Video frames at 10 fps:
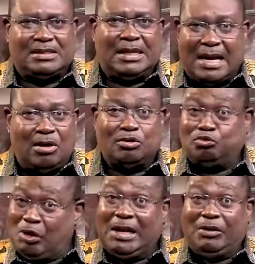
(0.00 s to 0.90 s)
things, and I was
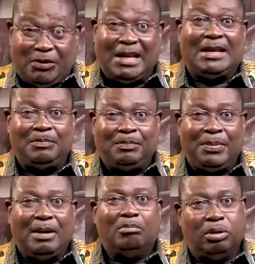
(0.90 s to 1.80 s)
really, really
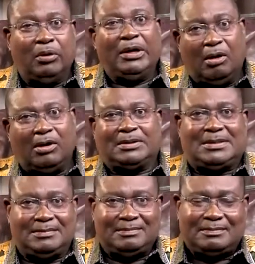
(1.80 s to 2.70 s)
blowing hot.